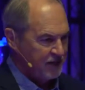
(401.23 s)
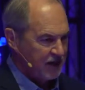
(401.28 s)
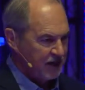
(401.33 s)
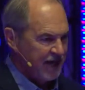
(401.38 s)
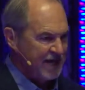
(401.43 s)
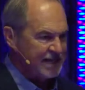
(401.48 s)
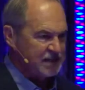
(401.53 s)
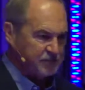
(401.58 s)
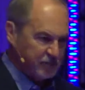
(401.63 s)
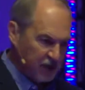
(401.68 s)

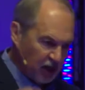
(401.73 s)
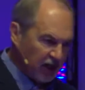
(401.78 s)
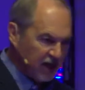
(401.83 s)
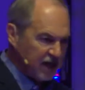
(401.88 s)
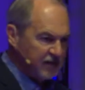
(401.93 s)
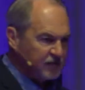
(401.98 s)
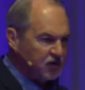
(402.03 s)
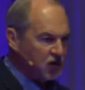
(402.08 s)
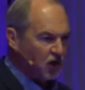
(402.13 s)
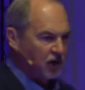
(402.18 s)
Let's
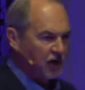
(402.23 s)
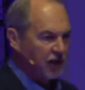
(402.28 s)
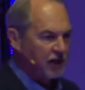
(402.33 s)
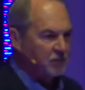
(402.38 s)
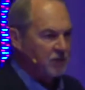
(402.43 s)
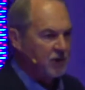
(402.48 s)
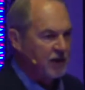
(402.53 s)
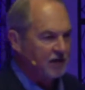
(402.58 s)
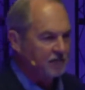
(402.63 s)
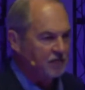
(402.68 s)
believe God
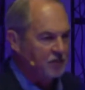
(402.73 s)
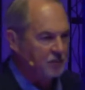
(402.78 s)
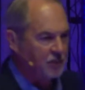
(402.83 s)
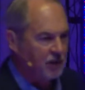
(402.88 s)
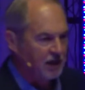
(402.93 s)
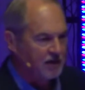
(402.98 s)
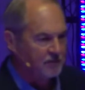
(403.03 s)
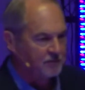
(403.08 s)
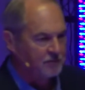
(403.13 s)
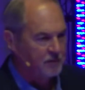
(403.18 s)
like we never
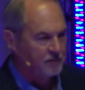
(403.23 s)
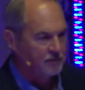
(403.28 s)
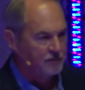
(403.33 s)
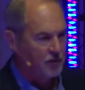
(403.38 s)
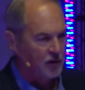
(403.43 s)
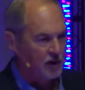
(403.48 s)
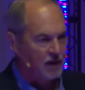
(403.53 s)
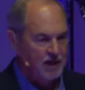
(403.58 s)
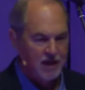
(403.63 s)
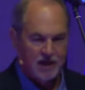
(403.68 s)
believed
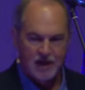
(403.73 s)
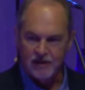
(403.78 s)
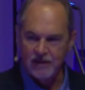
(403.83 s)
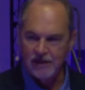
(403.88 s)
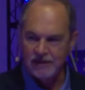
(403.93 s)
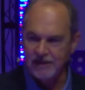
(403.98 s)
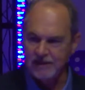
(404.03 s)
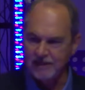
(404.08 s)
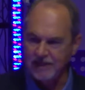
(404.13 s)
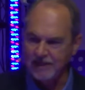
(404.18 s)
before.
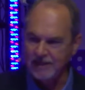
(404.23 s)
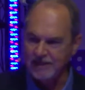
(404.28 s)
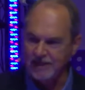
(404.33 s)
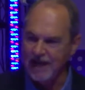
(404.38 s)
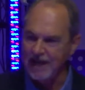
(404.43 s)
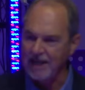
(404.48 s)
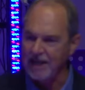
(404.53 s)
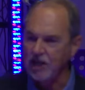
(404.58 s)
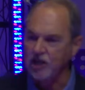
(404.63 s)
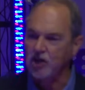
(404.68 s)
This is
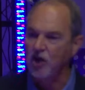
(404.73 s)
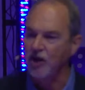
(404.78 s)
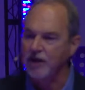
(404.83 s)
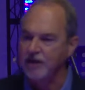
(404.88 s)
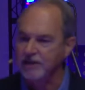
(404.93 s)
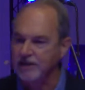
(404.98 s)
exciting. God